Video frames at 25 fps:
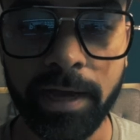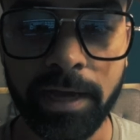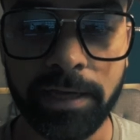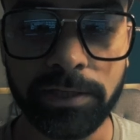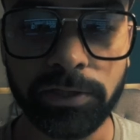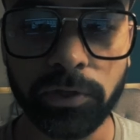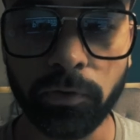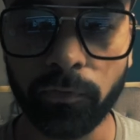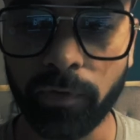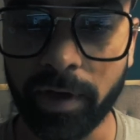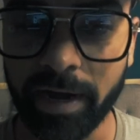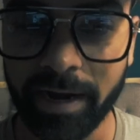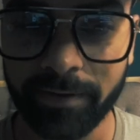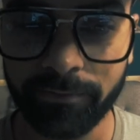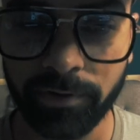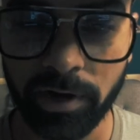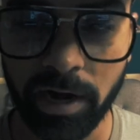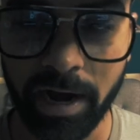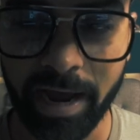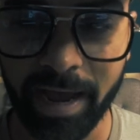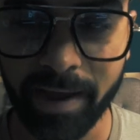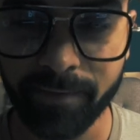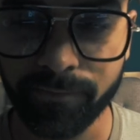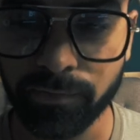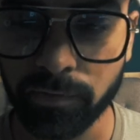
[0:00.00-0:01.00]
So whenever
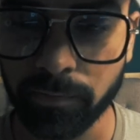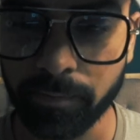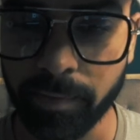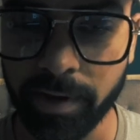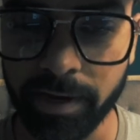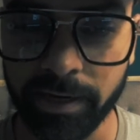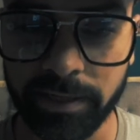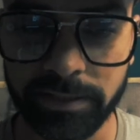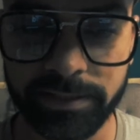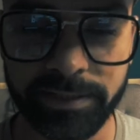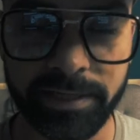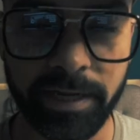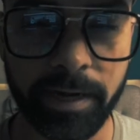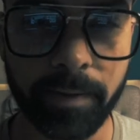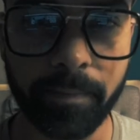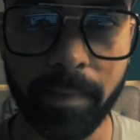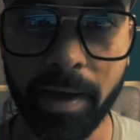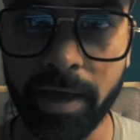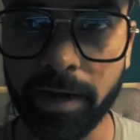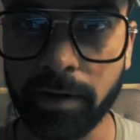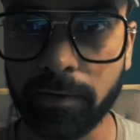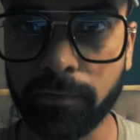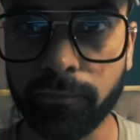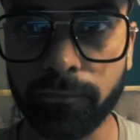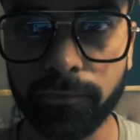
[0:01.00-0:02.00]
I have to make a
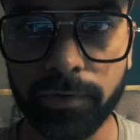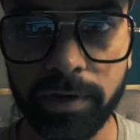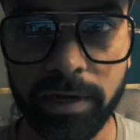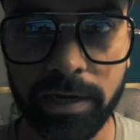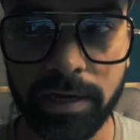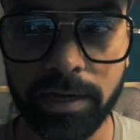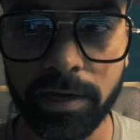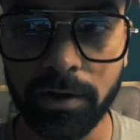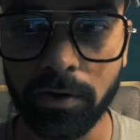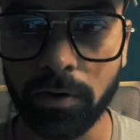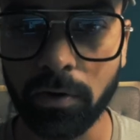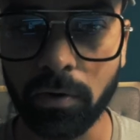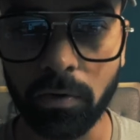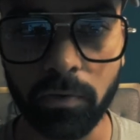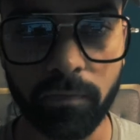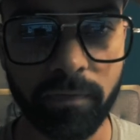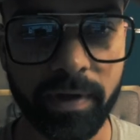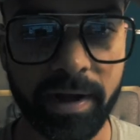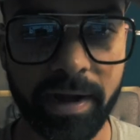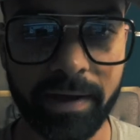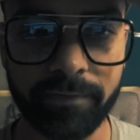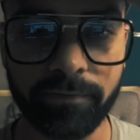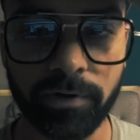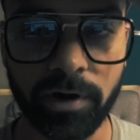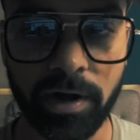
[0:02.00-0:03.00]
cinematic video or
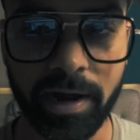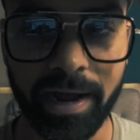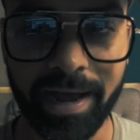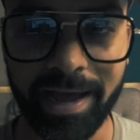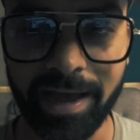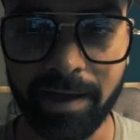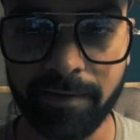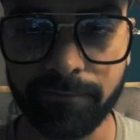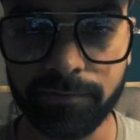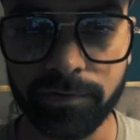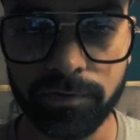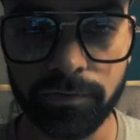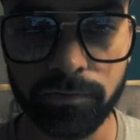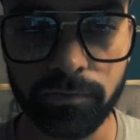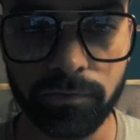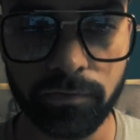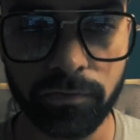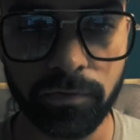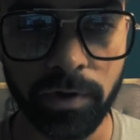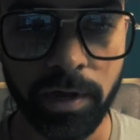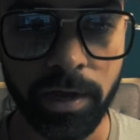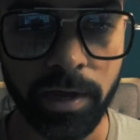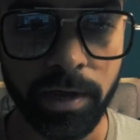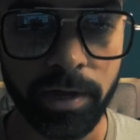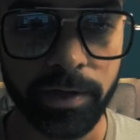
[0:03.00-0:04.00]
whenever I have
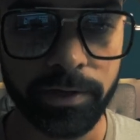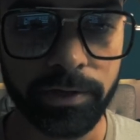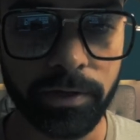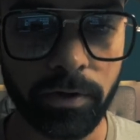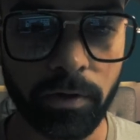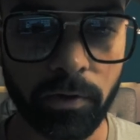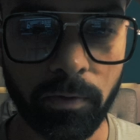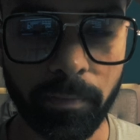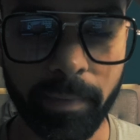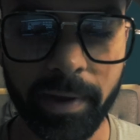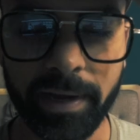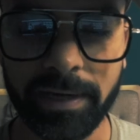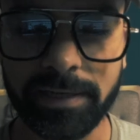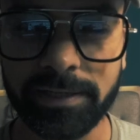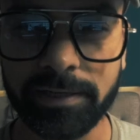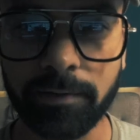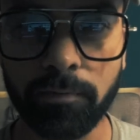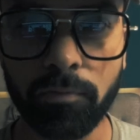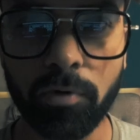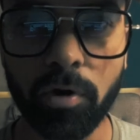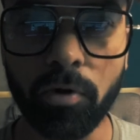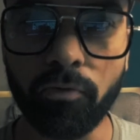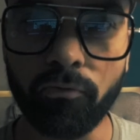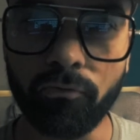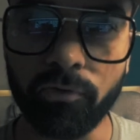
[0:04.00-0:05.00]
to, make
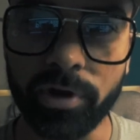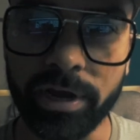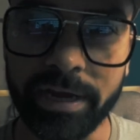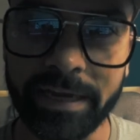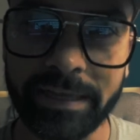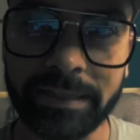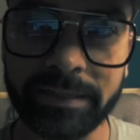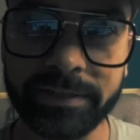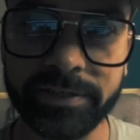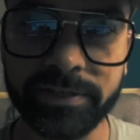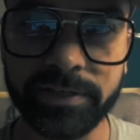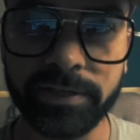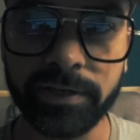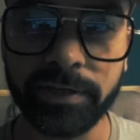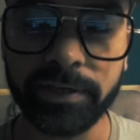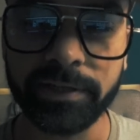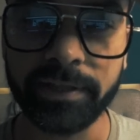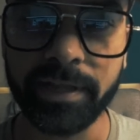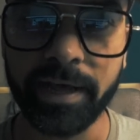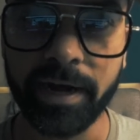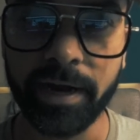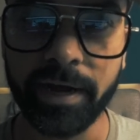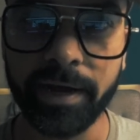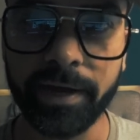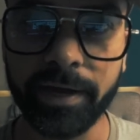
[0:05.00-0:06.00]
some reels,
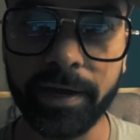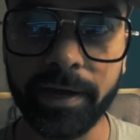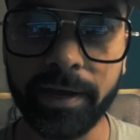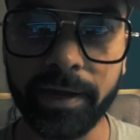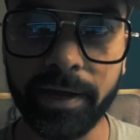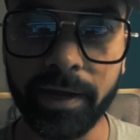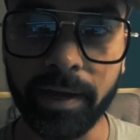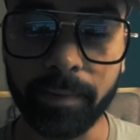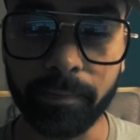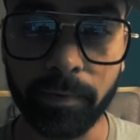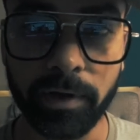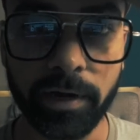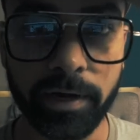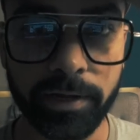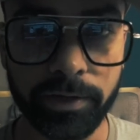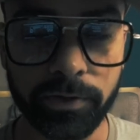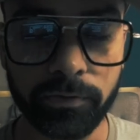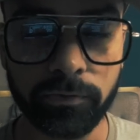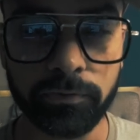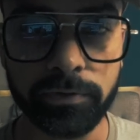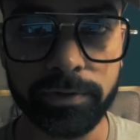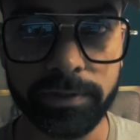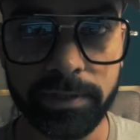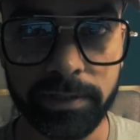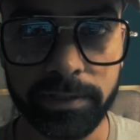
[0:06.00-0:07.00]
that I am gonna
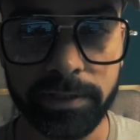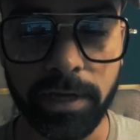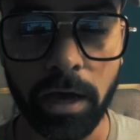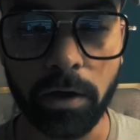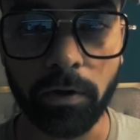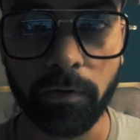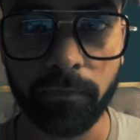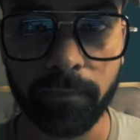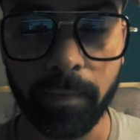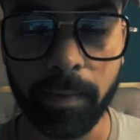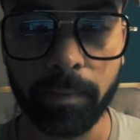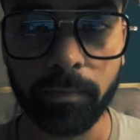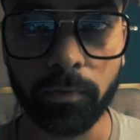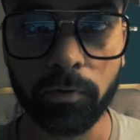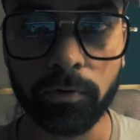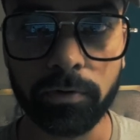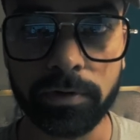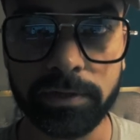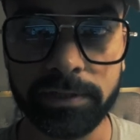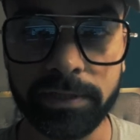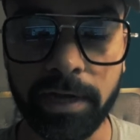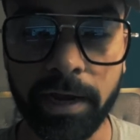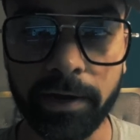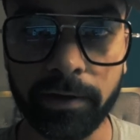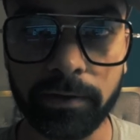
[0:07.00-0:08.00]
use the sound of my
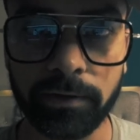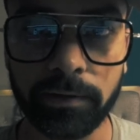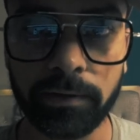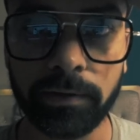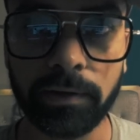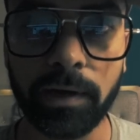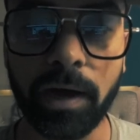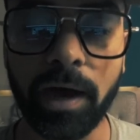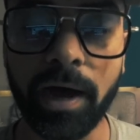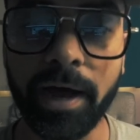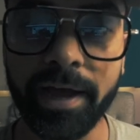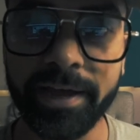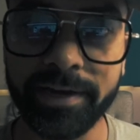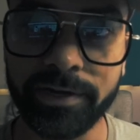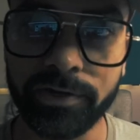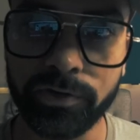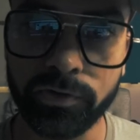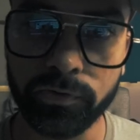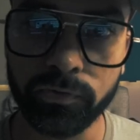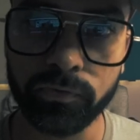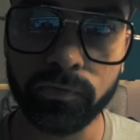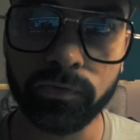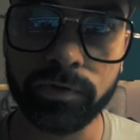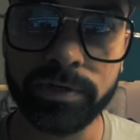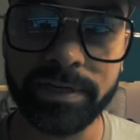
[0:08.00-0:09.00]
motorcycle, I
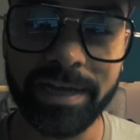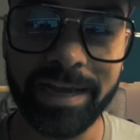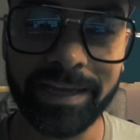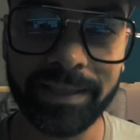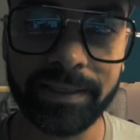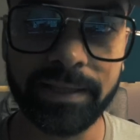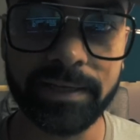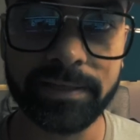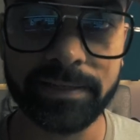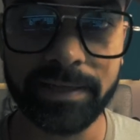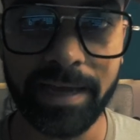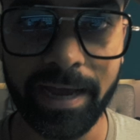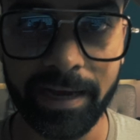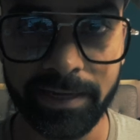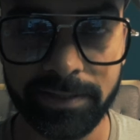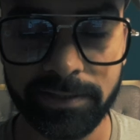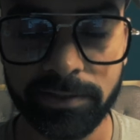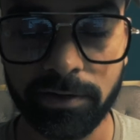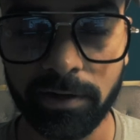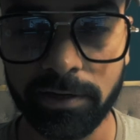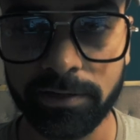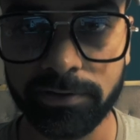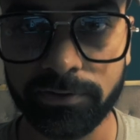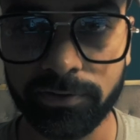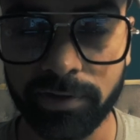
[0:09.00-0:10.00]
do take this
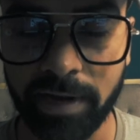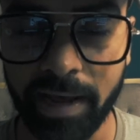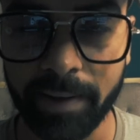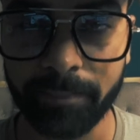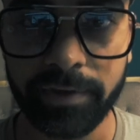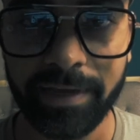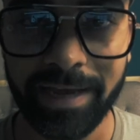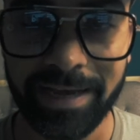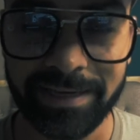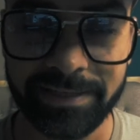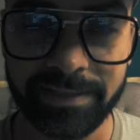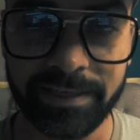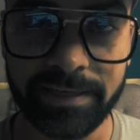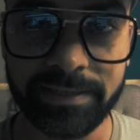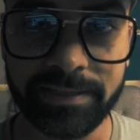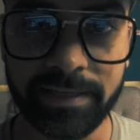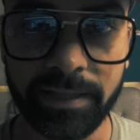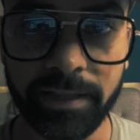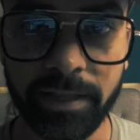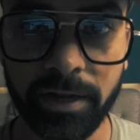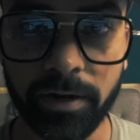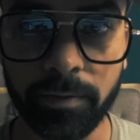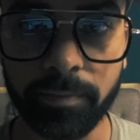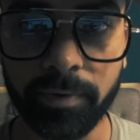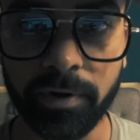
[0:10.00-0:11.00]
extra step. Yes, it's a
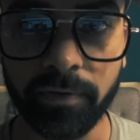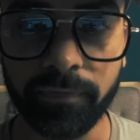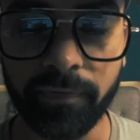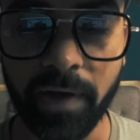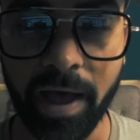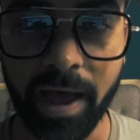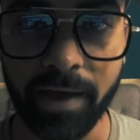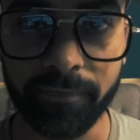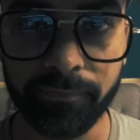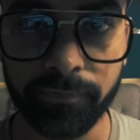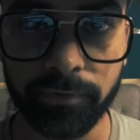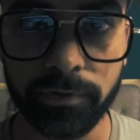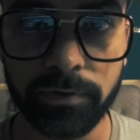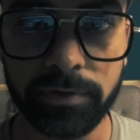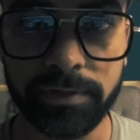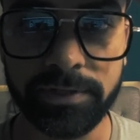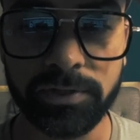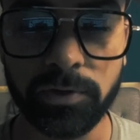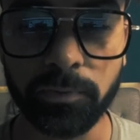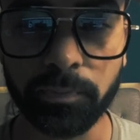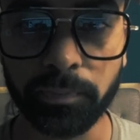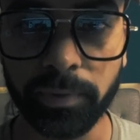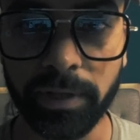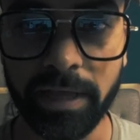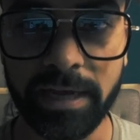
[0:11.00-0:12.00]
little bit of efforts
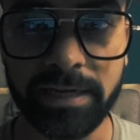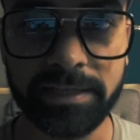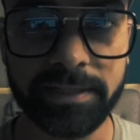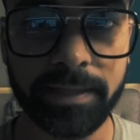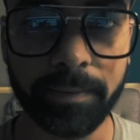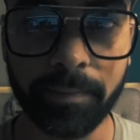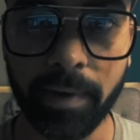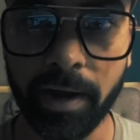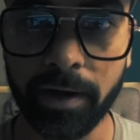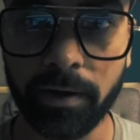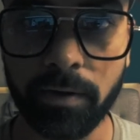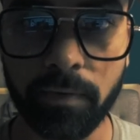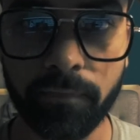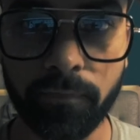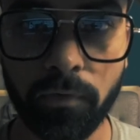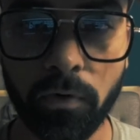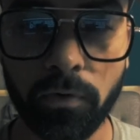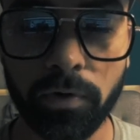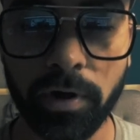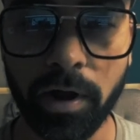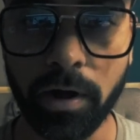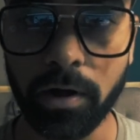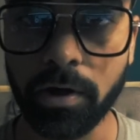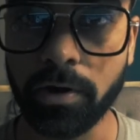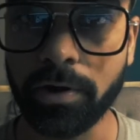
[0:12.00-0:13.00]
to place the
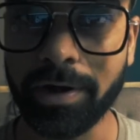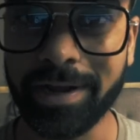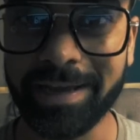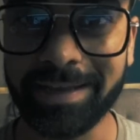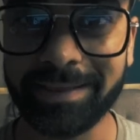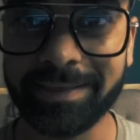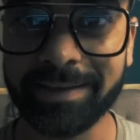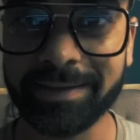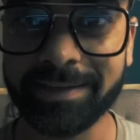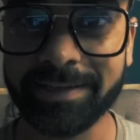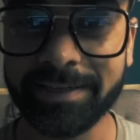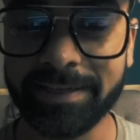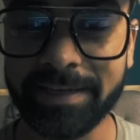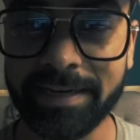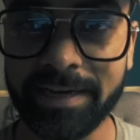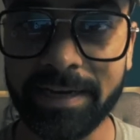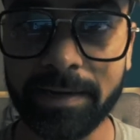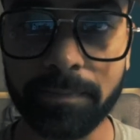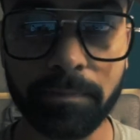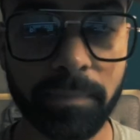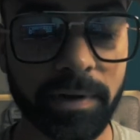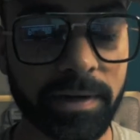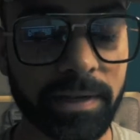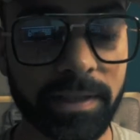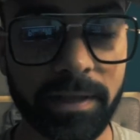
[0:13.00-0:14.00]
microphone underneath the seat,
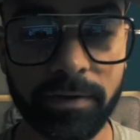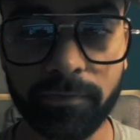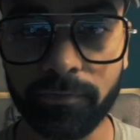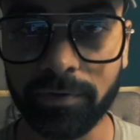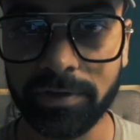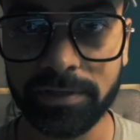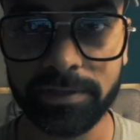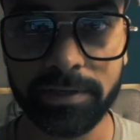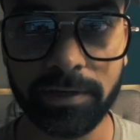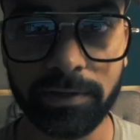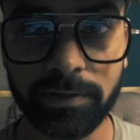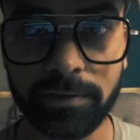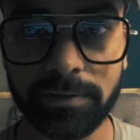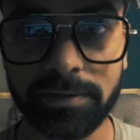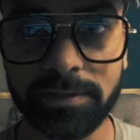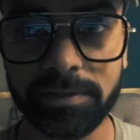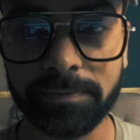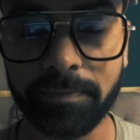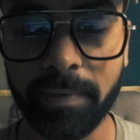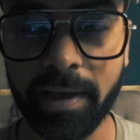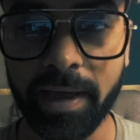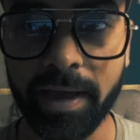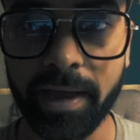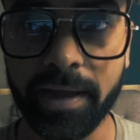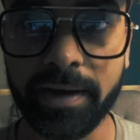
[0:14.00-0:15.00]
but the results,
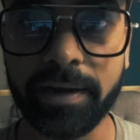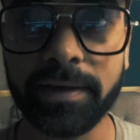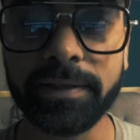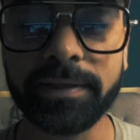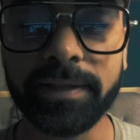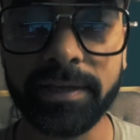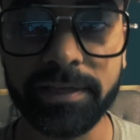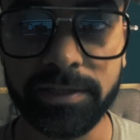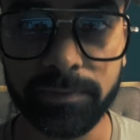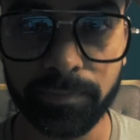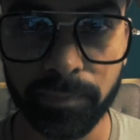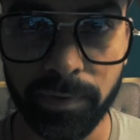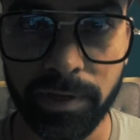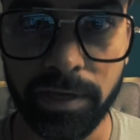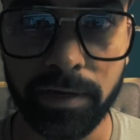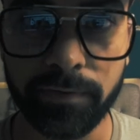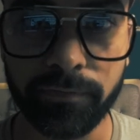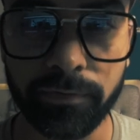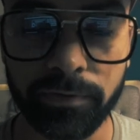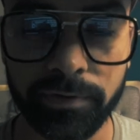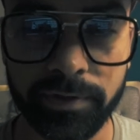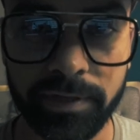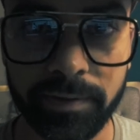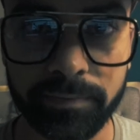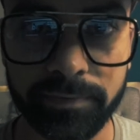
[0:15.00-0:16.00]
man, they speak
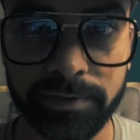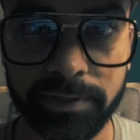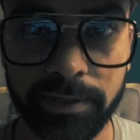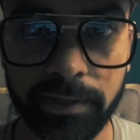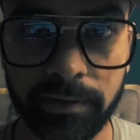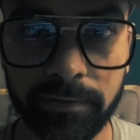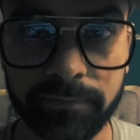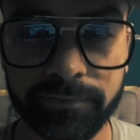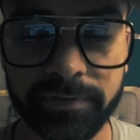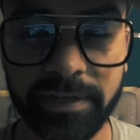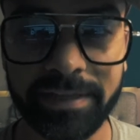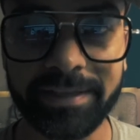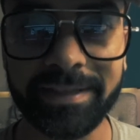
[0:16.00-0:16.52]
for themselves.